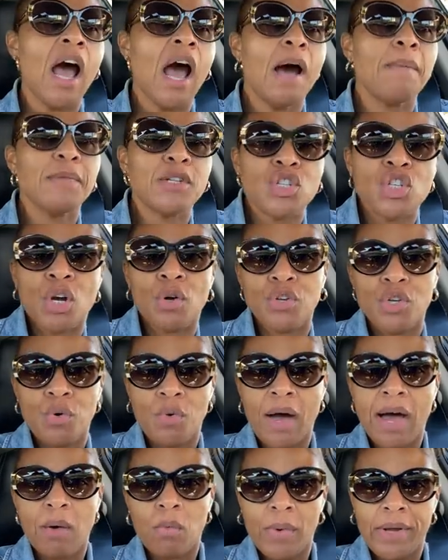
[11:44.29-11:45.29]
I'm going to show
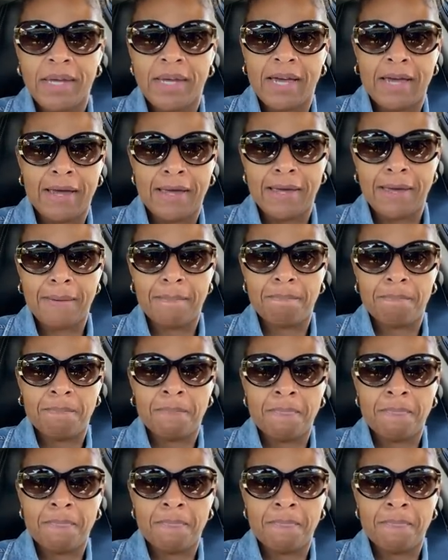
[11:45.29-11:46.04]
you how weak I am.